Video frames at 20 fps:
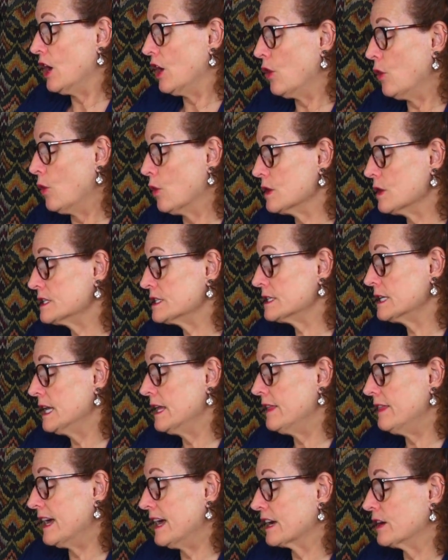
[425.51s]
a horse
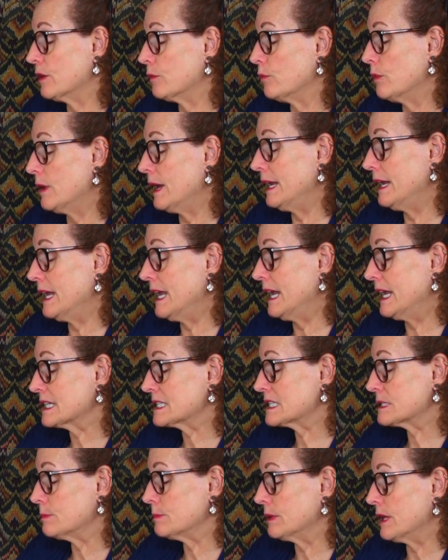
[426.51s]
that could run an
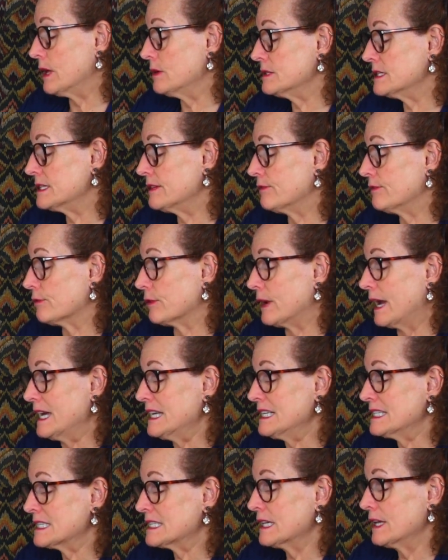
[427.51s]
explosive
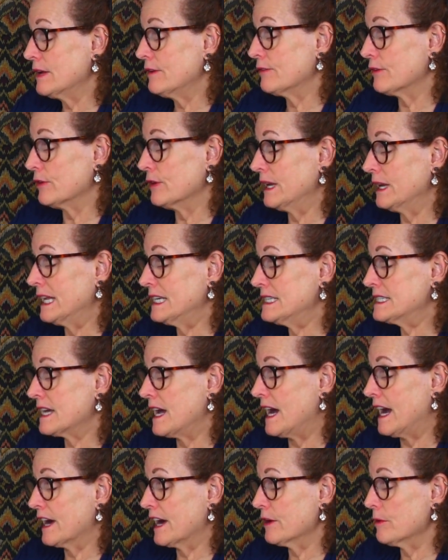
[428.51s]
race for an
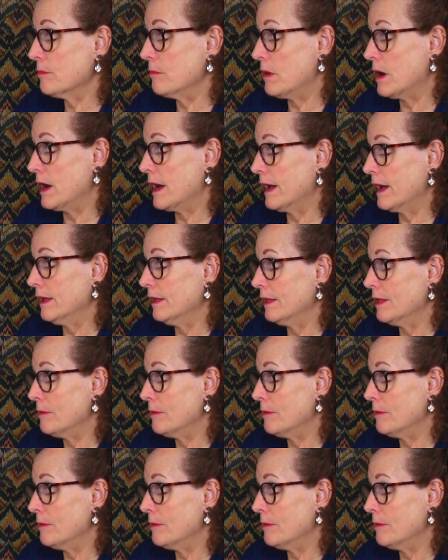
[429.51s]
entire mile?